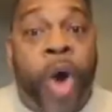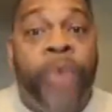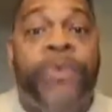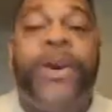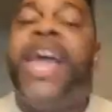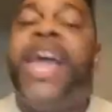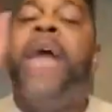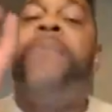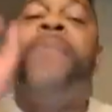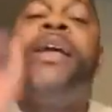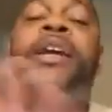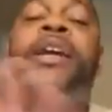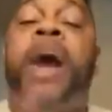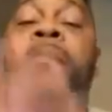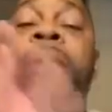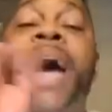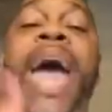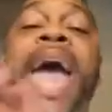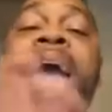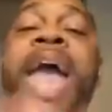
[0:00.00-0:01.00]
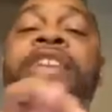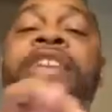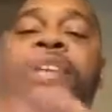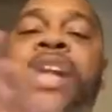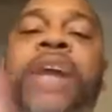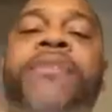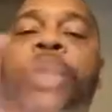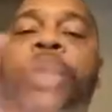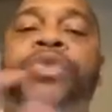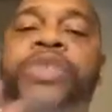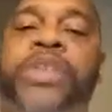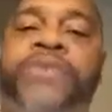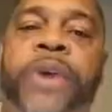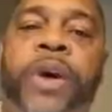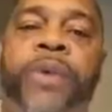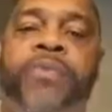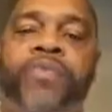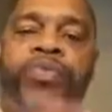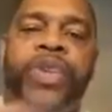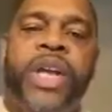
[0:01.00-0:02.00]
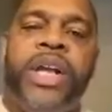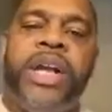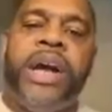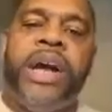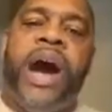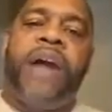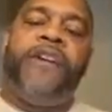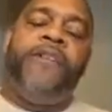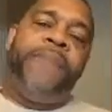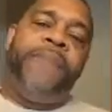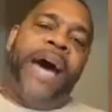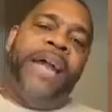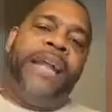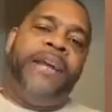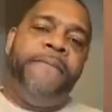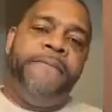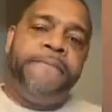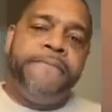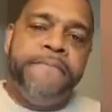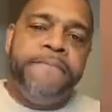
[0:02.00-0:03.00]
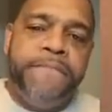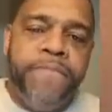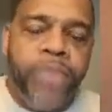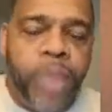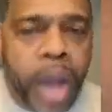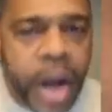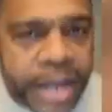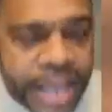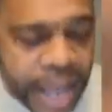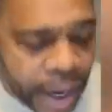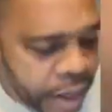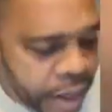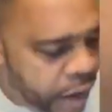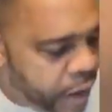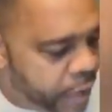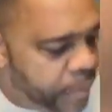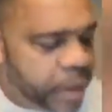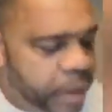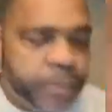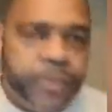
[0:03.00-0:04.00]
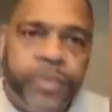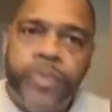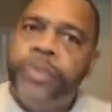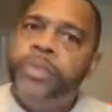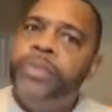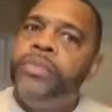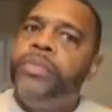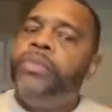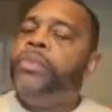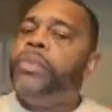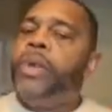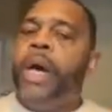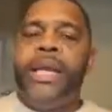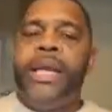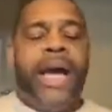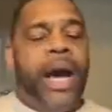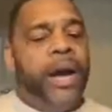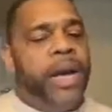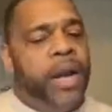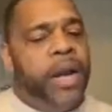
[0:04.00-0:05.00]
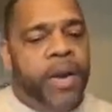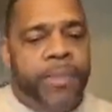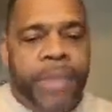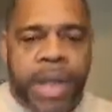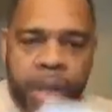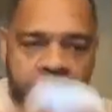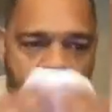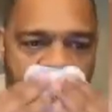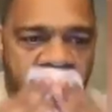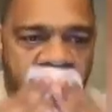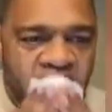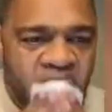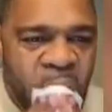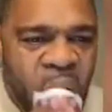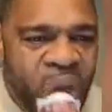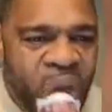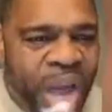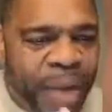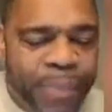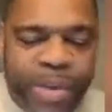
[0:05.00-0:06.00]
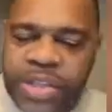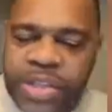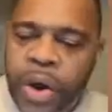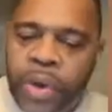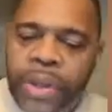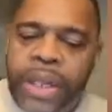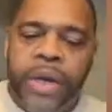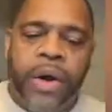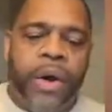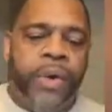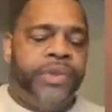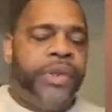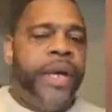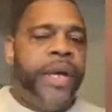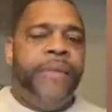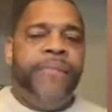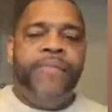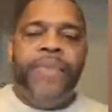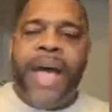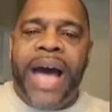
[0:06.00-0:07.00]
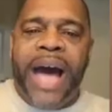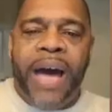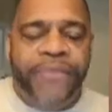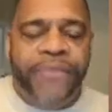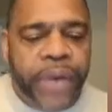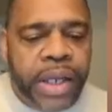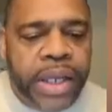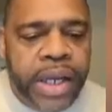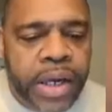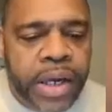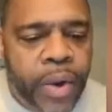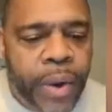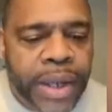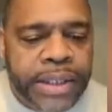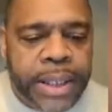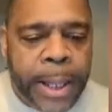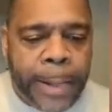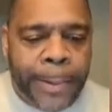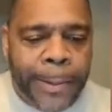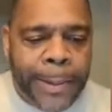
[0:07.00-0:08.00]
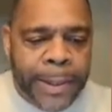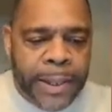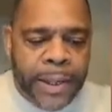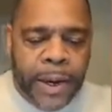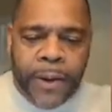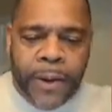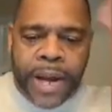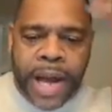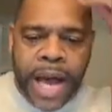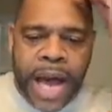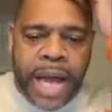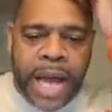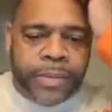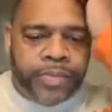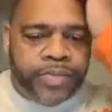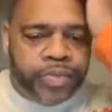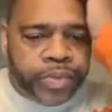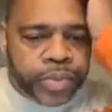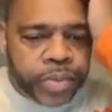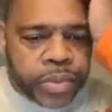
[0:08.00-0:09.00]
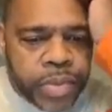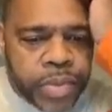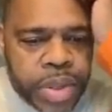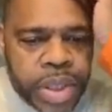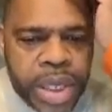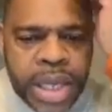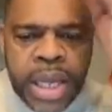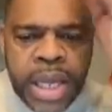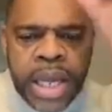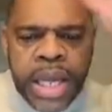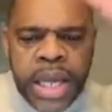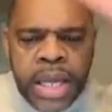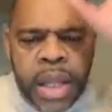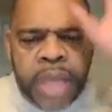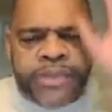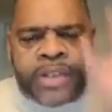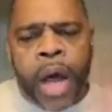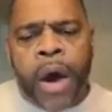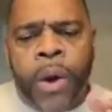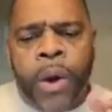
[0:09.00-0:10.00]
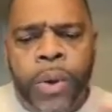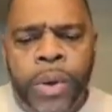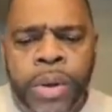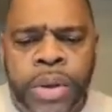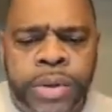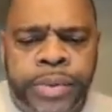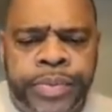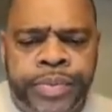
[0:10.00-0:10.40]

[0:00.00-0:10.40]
over and become an agent of Lucifer. God Almighty. Are y'all hear me? Are y'all hear me? Help us, Holy Ghost. I feel the anointing. Oh, God. So,